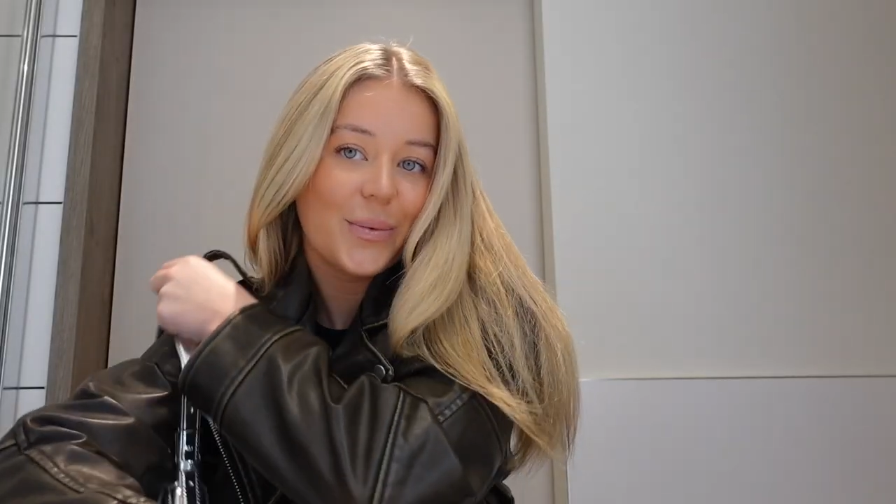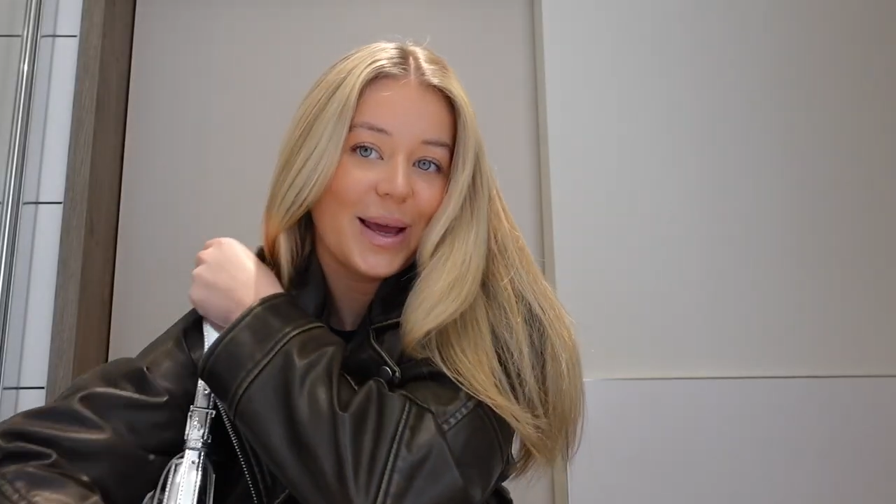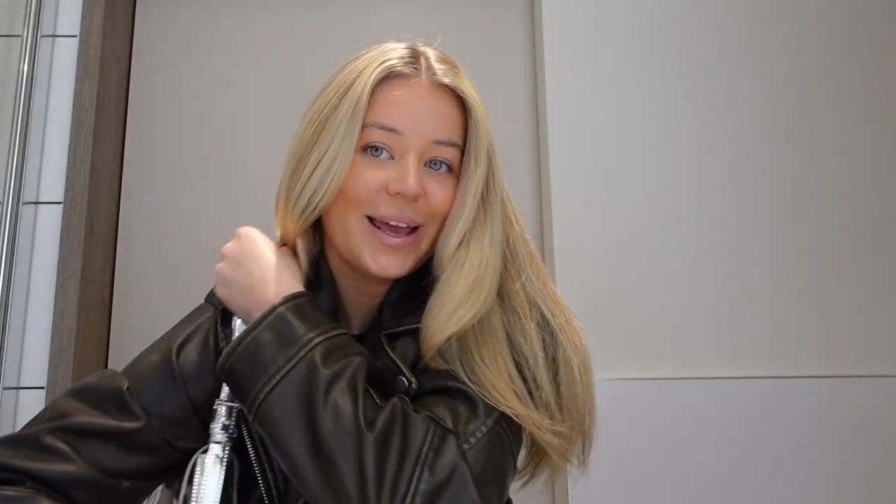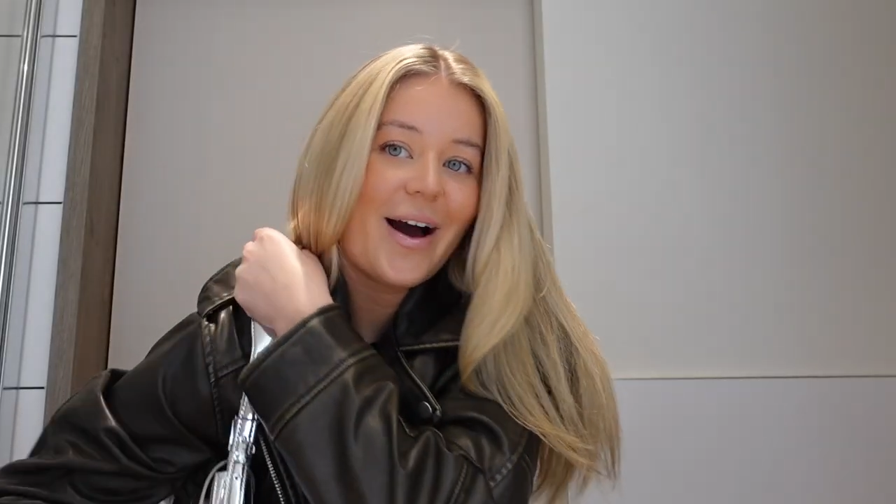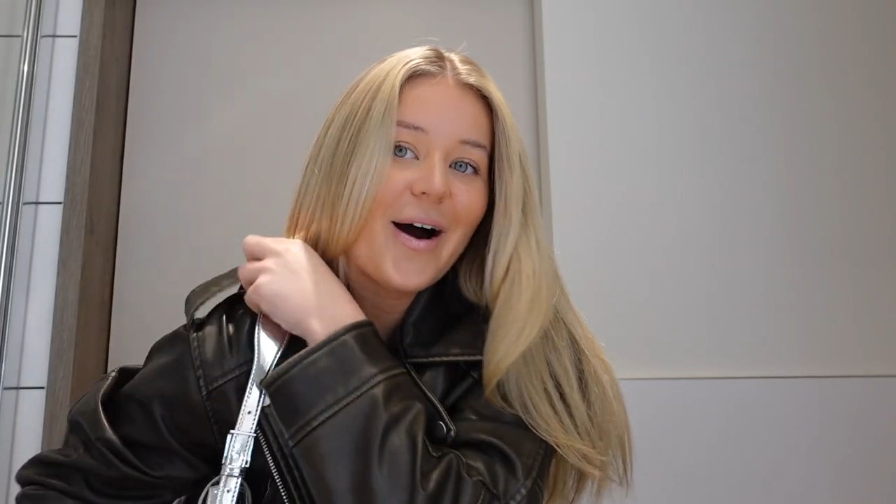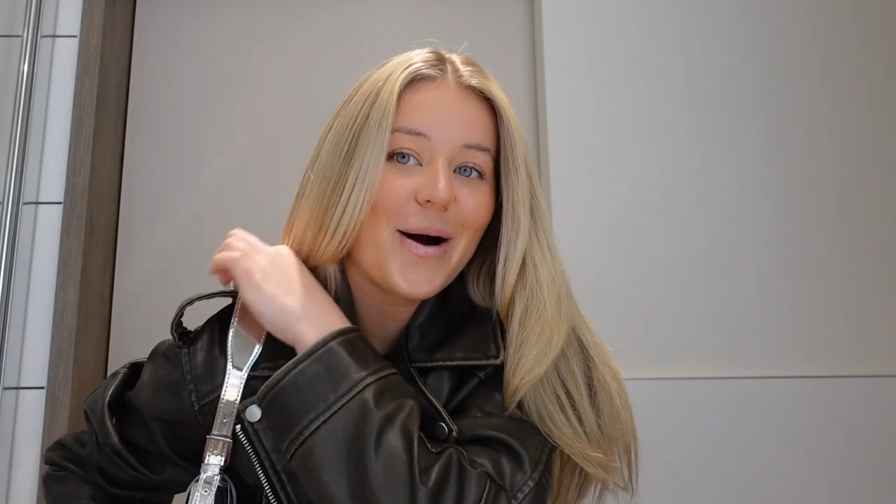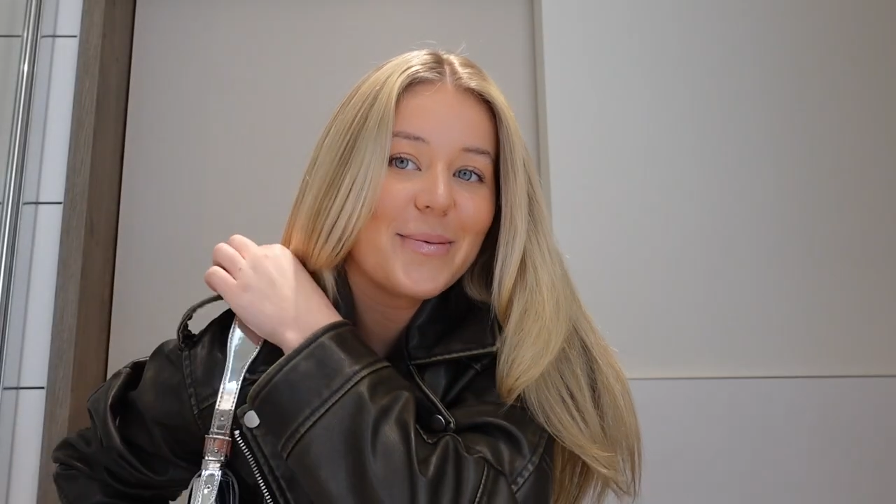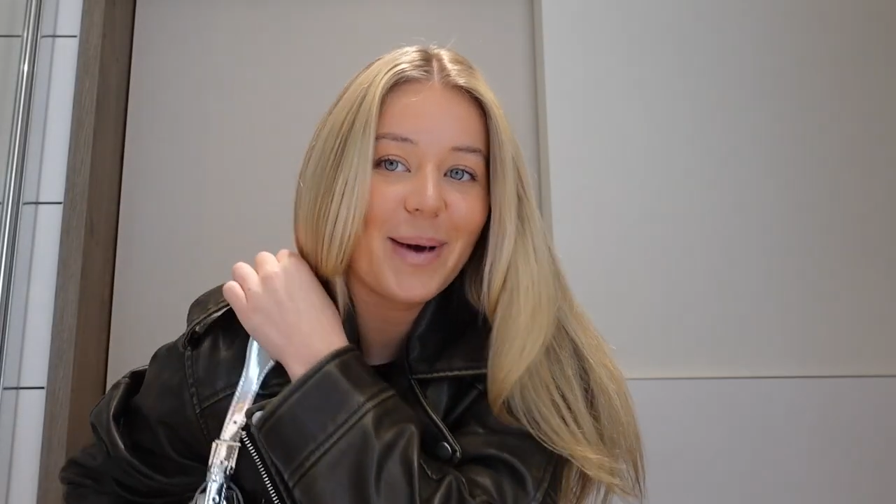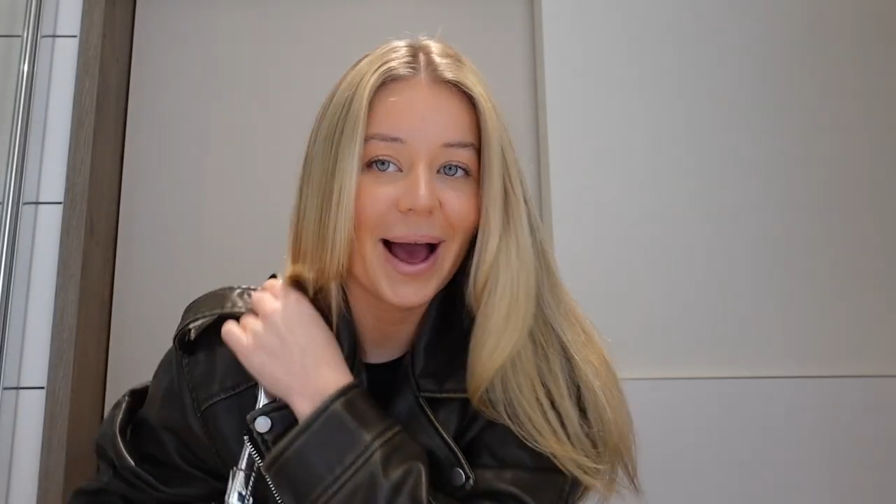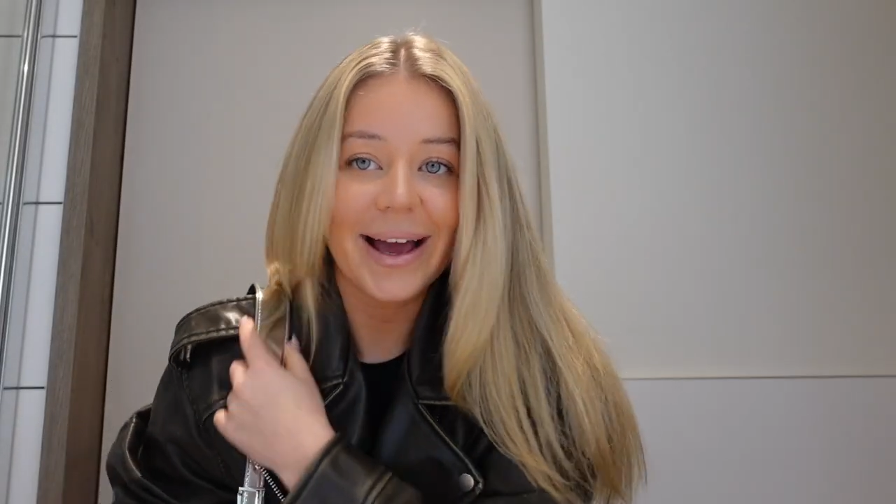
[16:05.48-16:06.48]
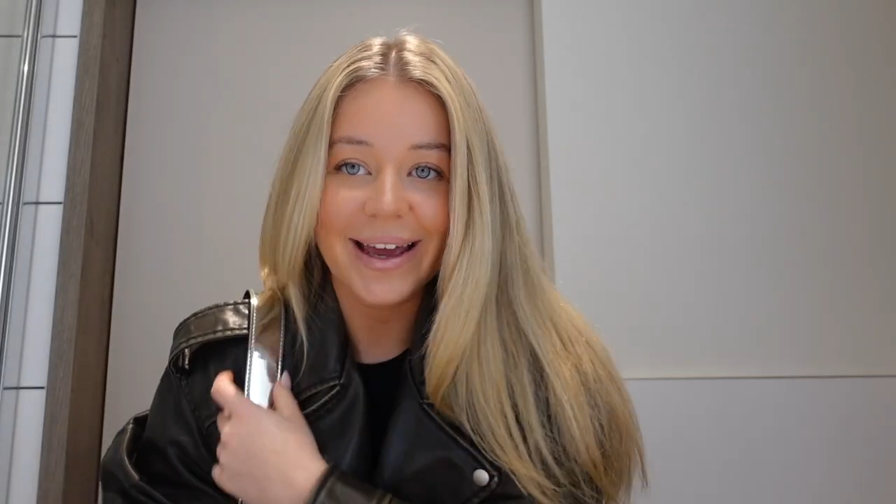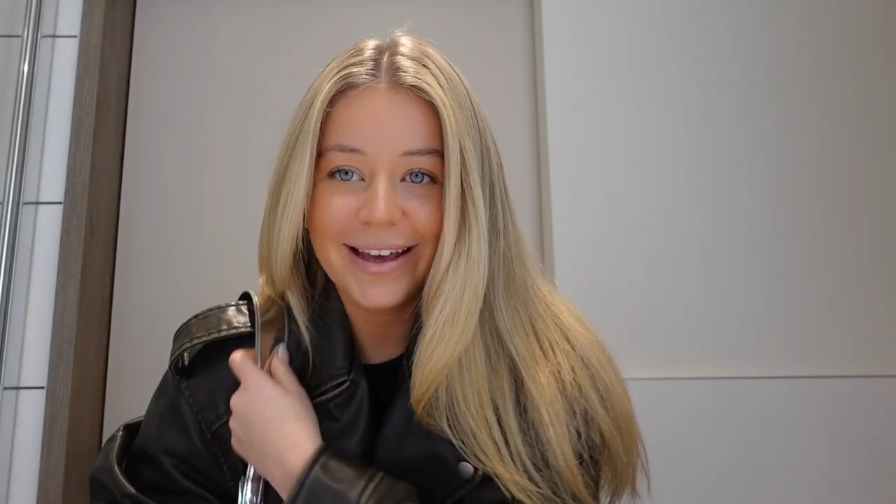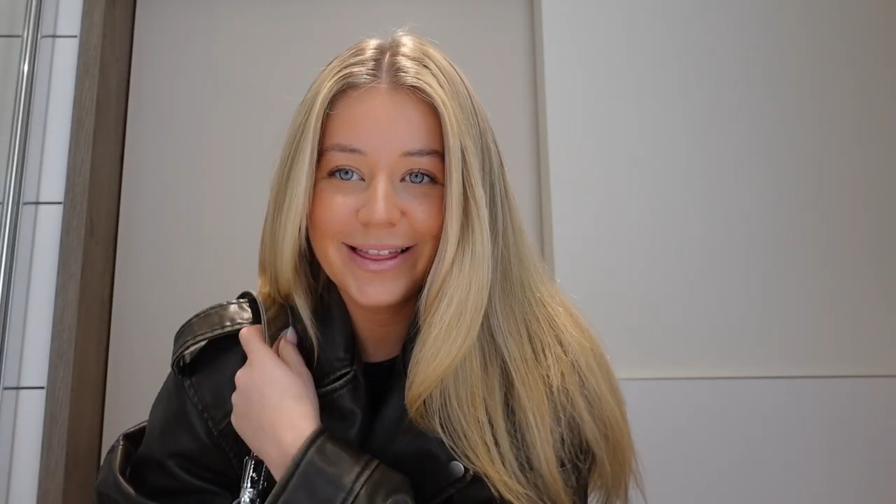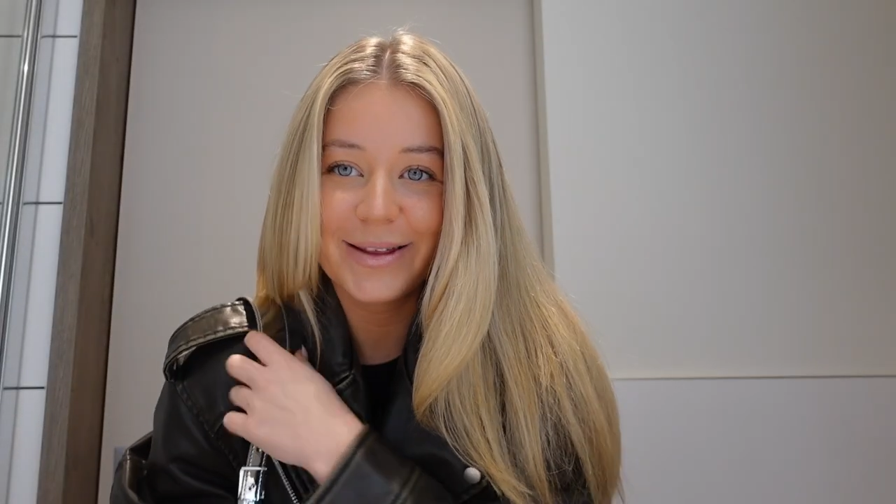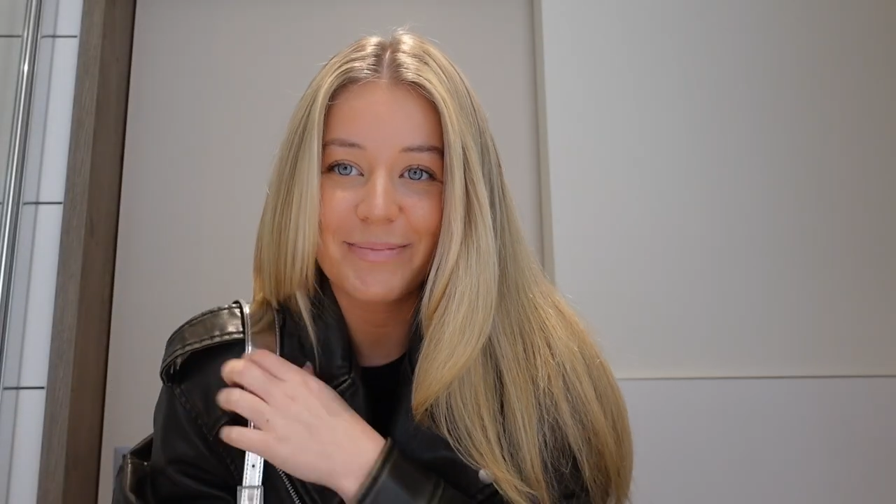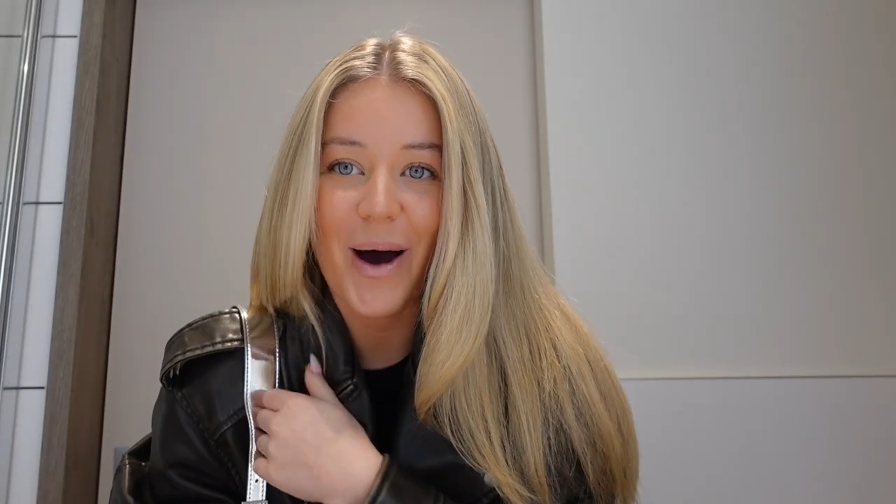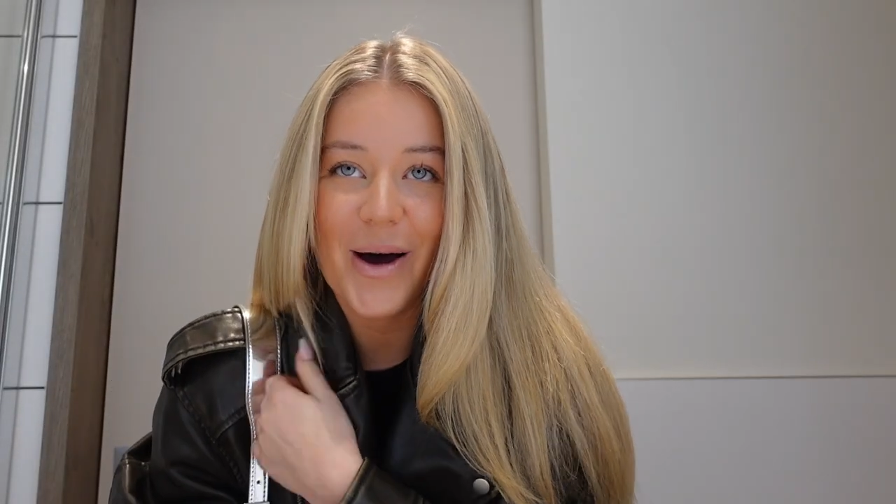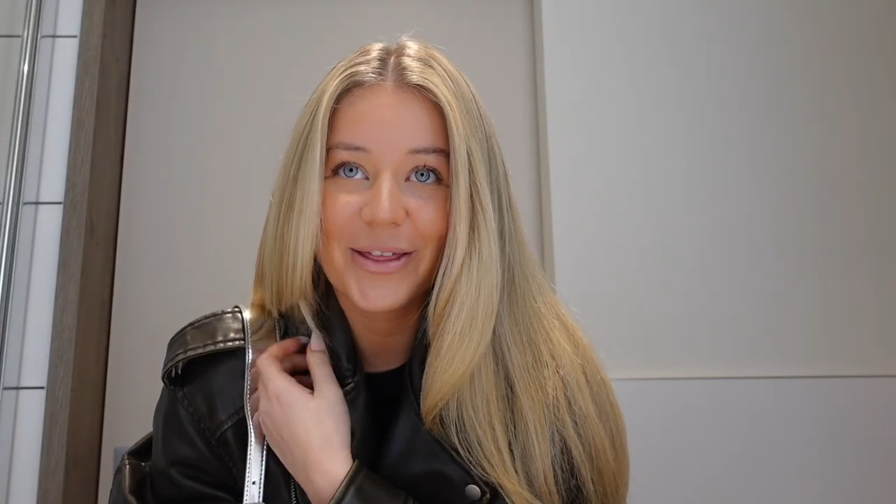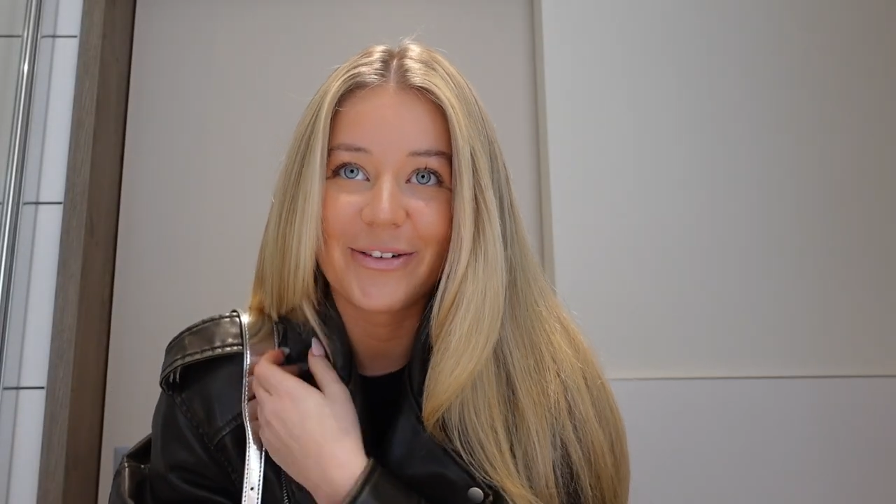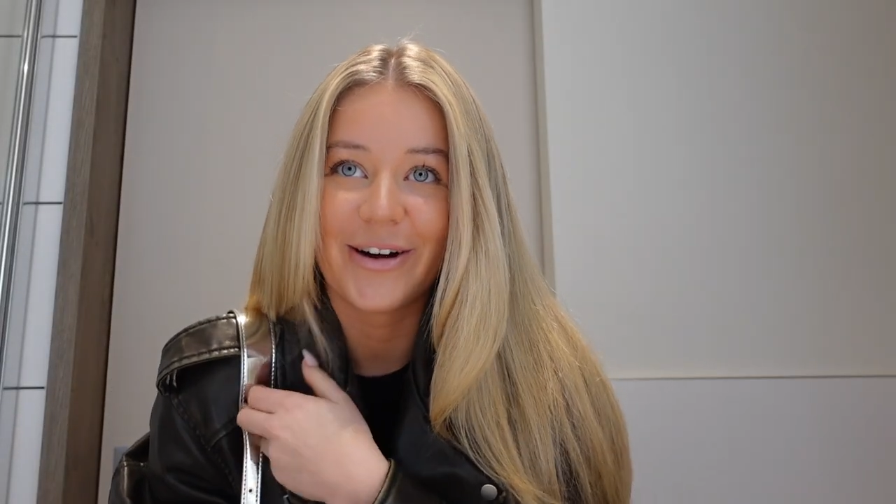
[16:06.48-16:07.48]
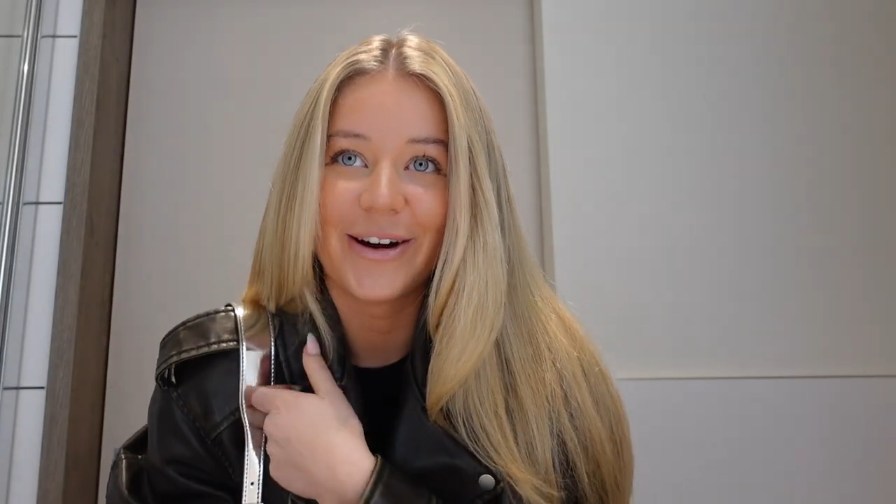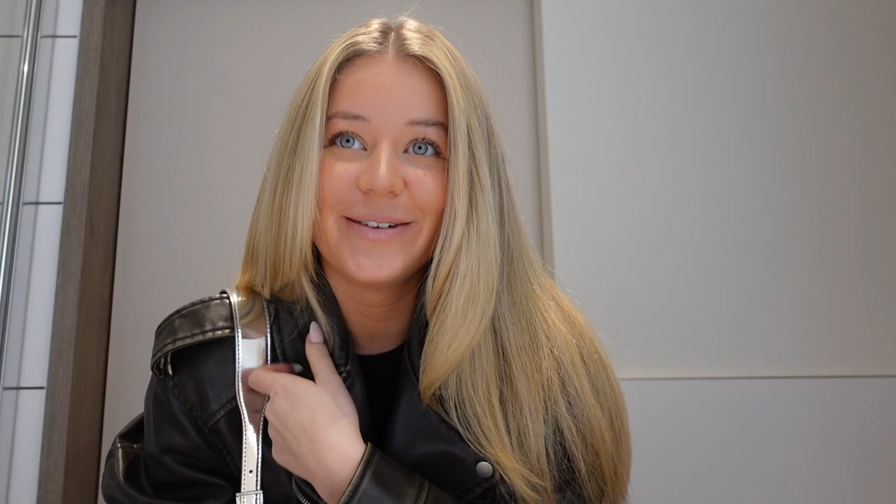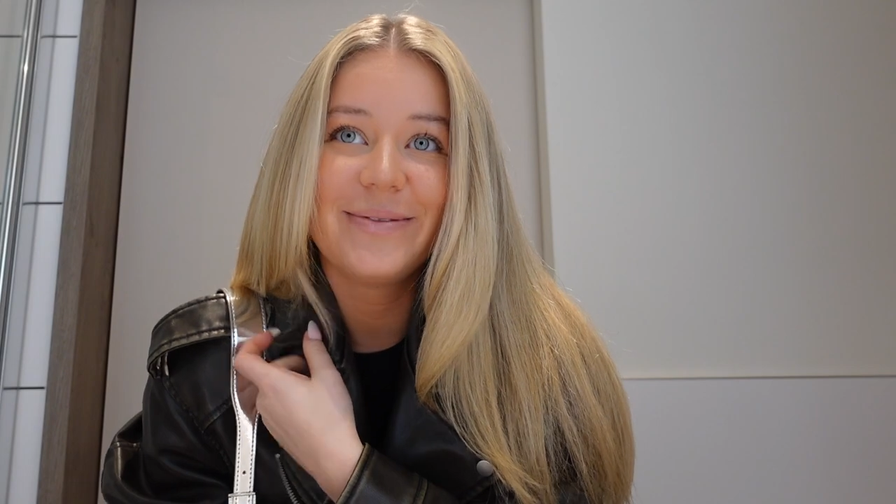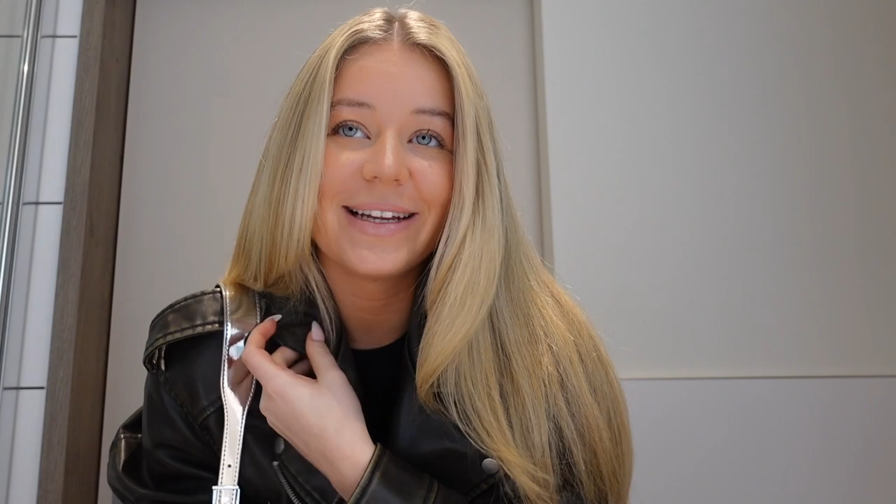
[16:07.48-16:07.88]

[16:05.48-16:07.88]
We are back in the bathroom.